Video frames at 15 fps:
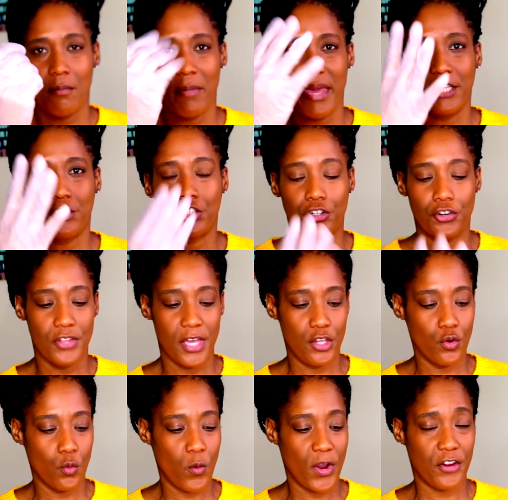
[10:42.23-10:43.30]
make sure that
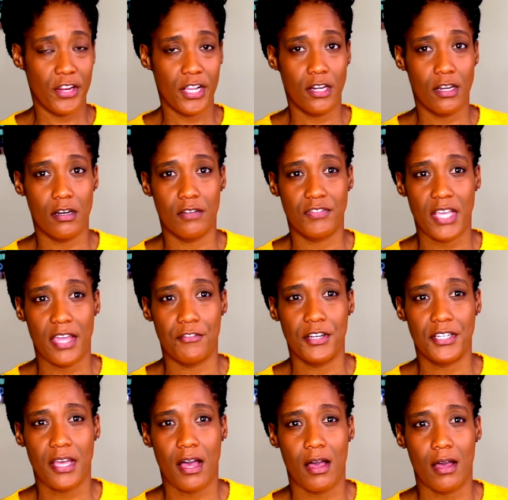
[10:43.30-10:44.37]
you're wearing gloves every
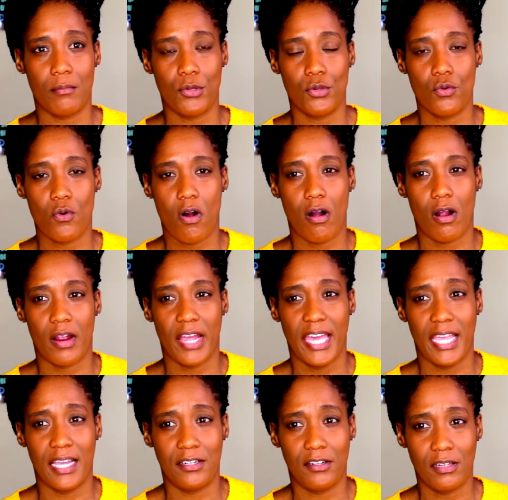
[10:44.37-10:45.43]
time you are
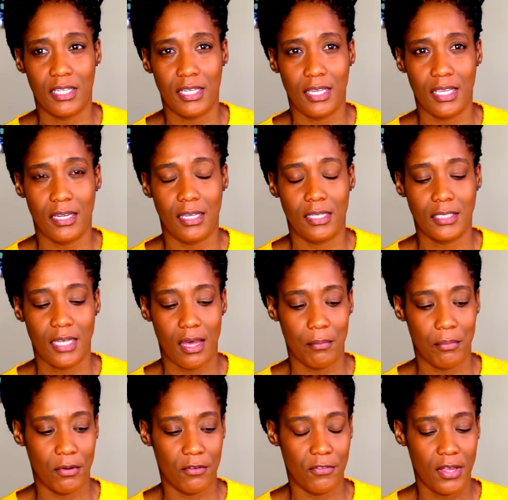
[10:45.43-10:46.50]
handling any
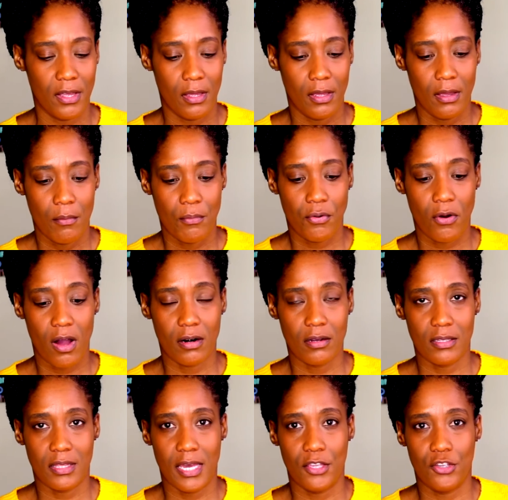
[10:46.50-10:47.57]
type of
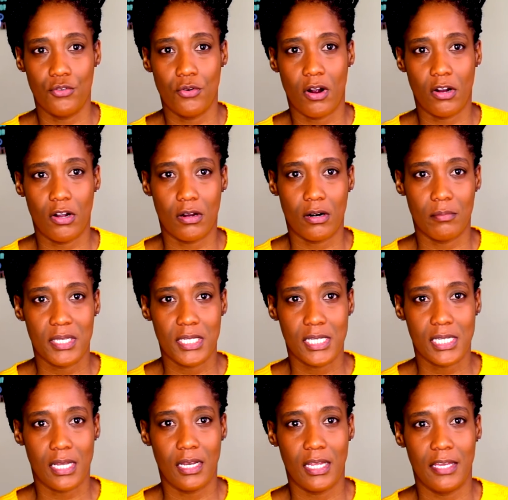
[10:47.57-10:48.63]
product that you are going to be
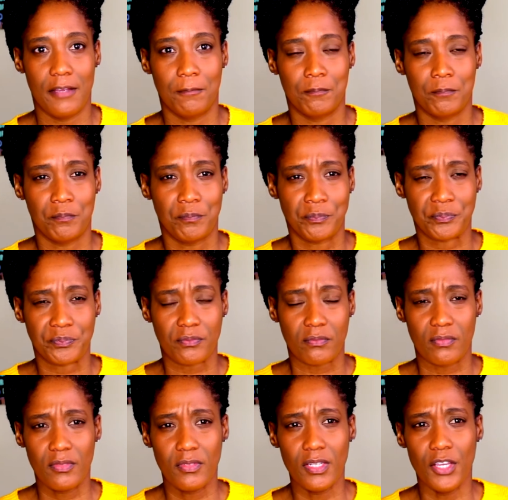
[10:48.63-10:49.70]
selling.
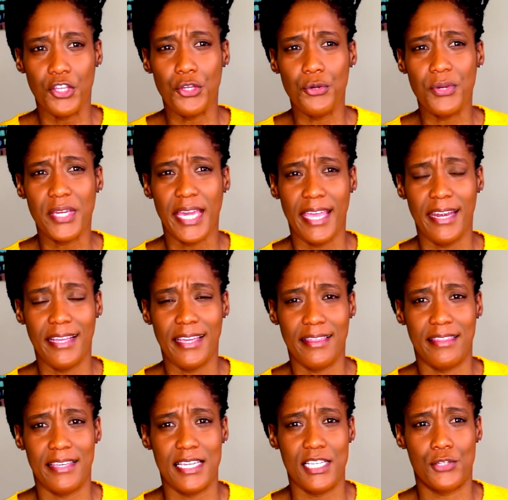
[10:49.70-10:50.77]
You can
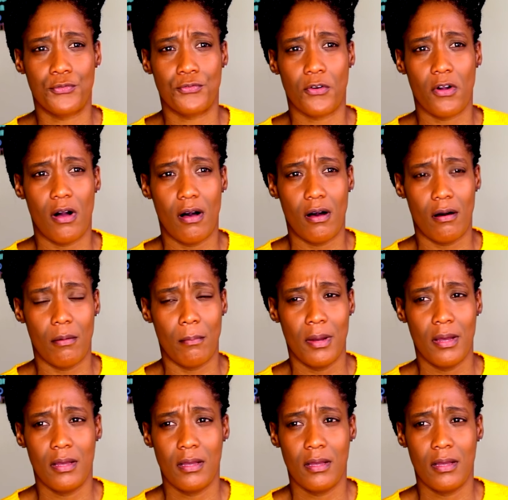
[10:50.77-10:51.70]
get these from,